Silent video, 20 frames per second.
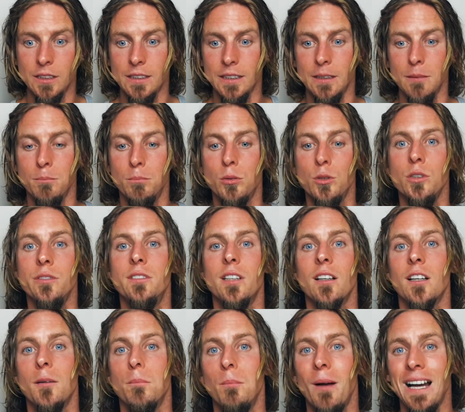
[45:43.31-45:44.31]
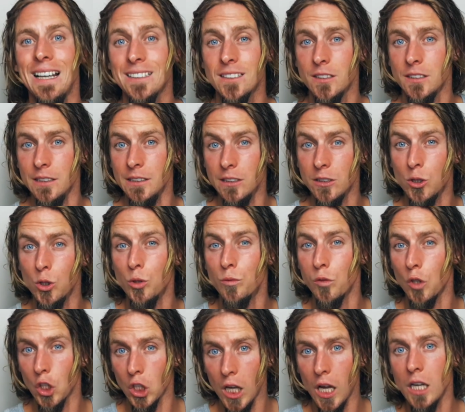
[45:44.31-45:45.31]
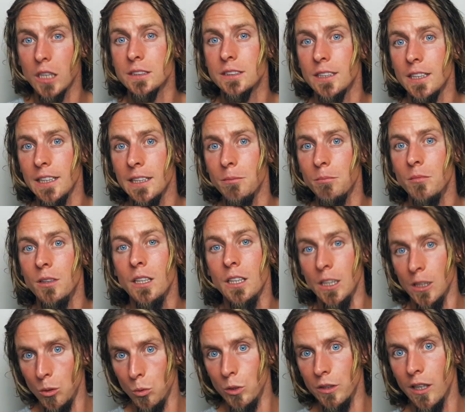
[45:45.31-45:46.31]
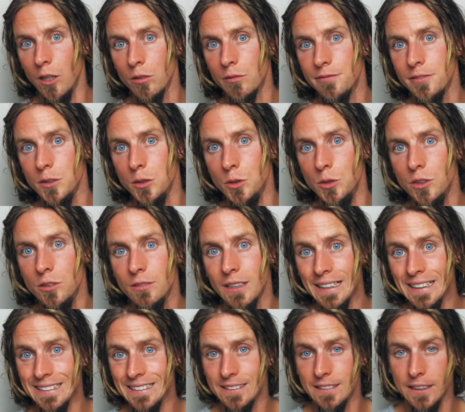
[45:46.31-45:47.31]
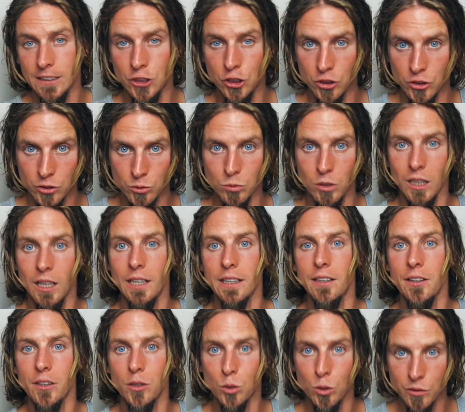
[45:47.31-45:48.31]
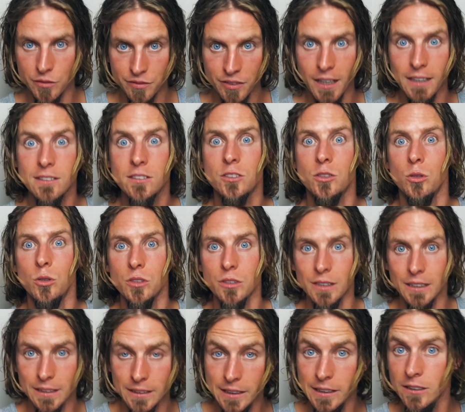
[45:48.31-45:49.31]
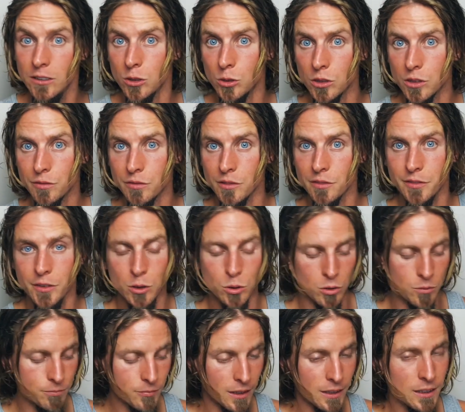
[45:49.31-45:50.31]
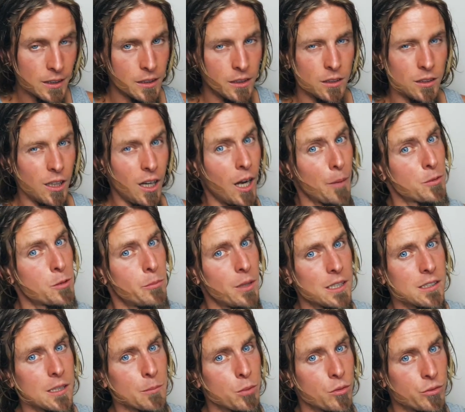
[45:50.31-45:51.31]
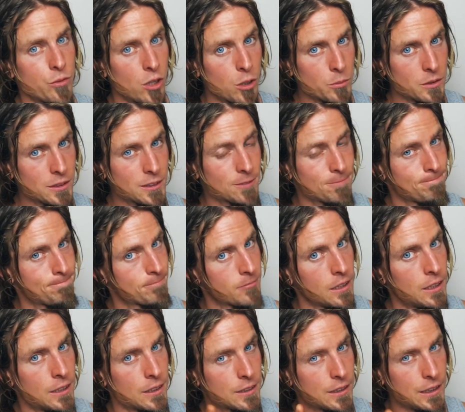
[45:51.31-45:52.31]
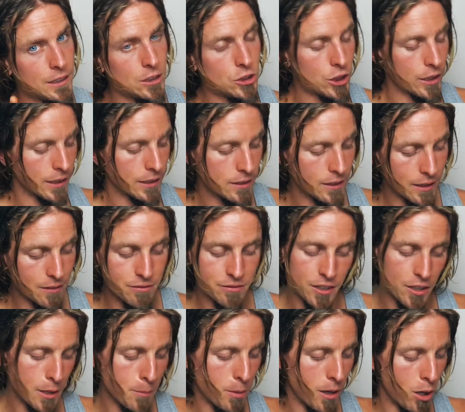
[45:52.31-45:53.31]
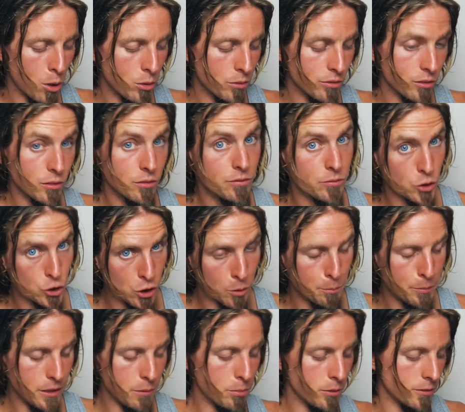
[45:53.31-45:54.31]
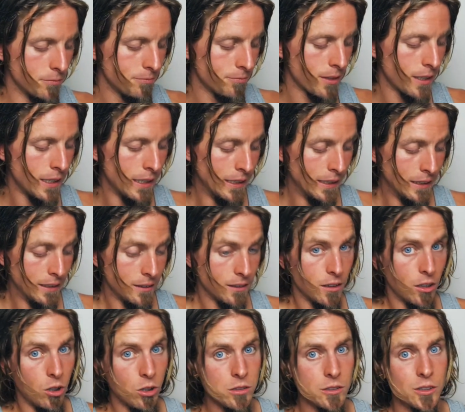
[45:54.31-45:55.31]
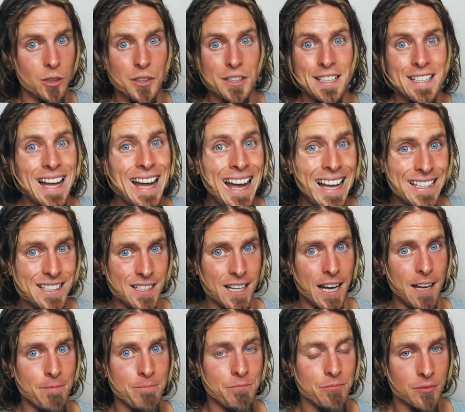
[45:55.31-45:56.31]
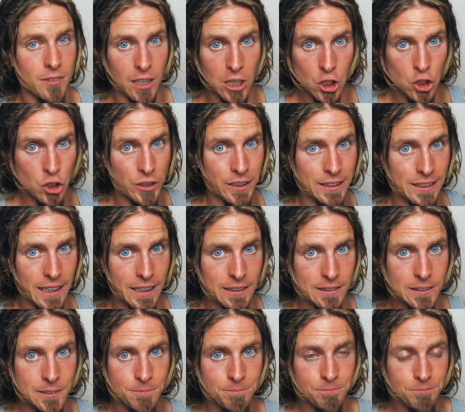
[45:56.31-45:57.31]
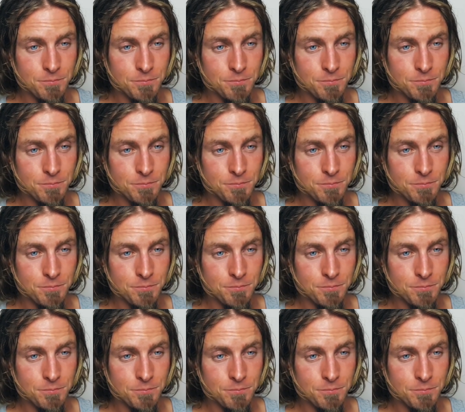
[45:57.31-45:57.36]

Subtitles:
improve their capacity to go for a long time without food and instead just rely on their own fat stores and ketones for fuel. You know, optimizing performance, ketogenic diet, very powerful for some people. Also, NASA are looking at it.